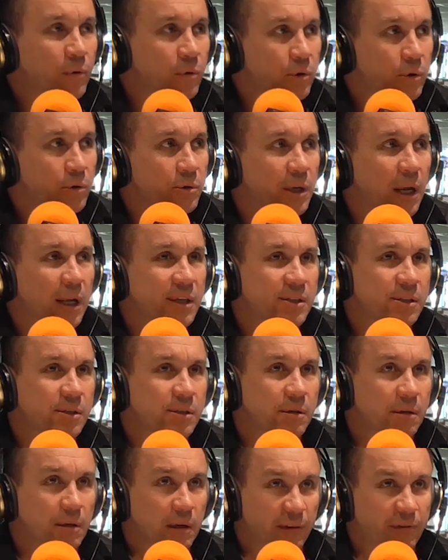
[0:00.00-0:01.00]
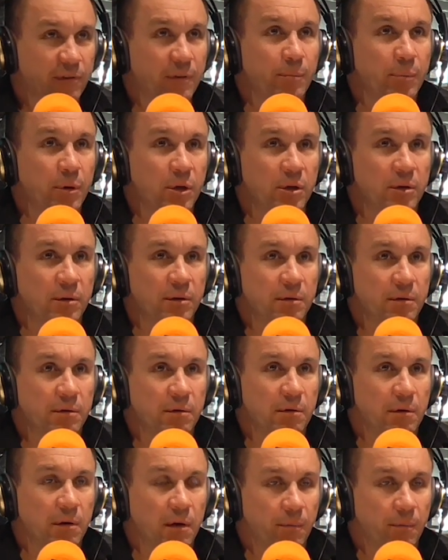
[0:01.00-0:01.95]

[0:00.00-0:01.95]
Phil Gill does lift the burden